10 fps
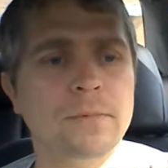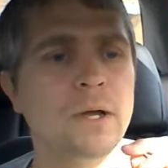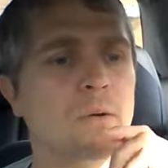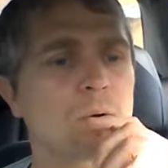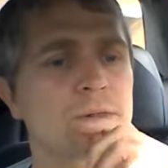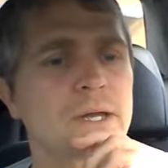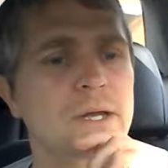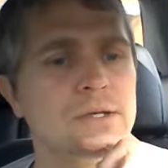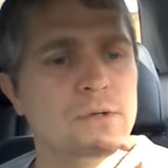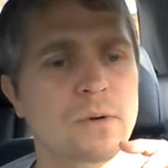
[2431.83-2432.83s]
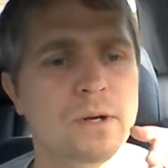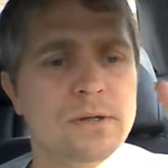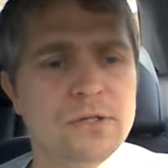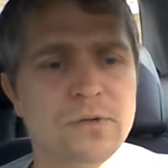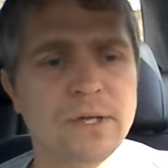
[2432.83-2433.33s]
One thing I do want to,
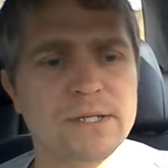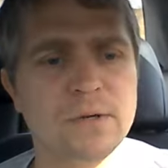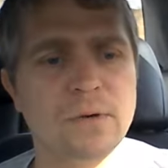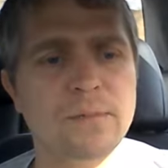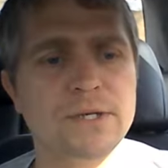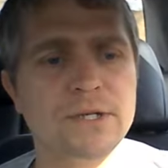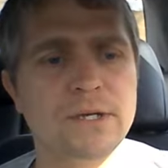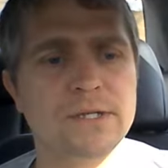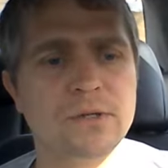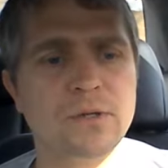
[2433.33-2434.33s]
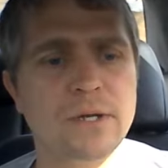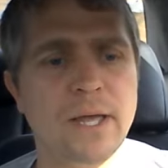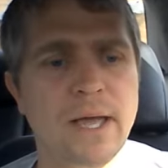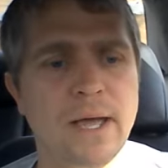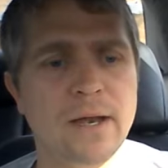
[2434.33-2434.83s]
two things I want to mention is look
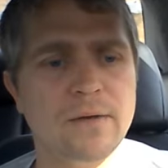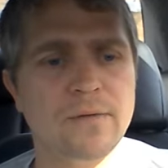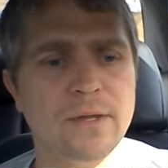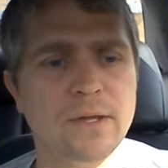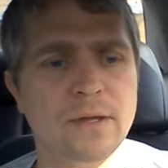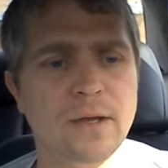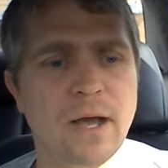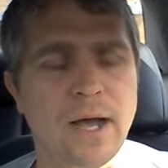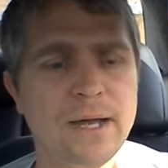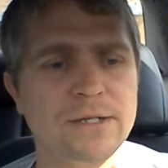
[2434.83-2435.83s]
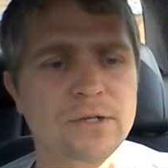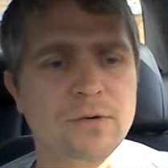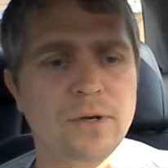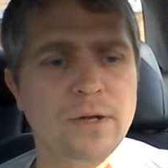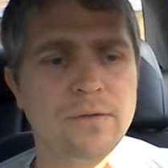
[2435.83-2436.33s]
at the high
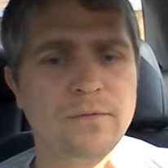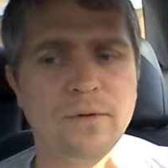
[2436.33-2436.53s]
degree of